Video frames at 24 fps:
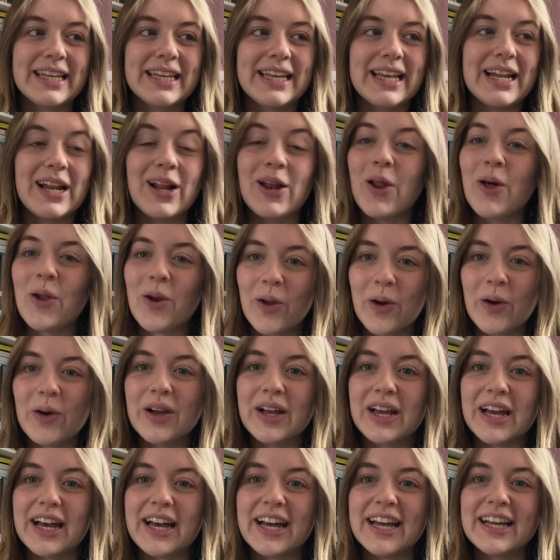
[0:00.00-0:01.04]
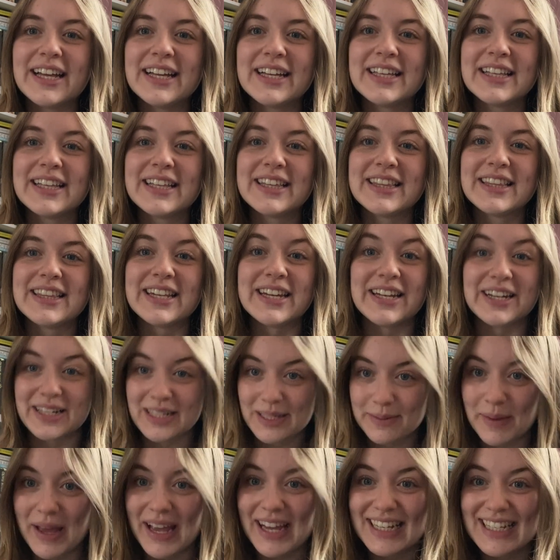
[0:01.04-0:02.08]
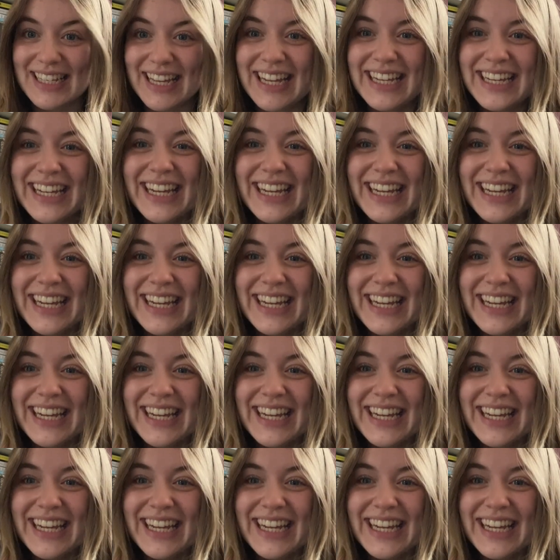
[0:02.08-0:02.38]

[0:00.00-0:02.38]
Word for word: in a lot longer than I expected.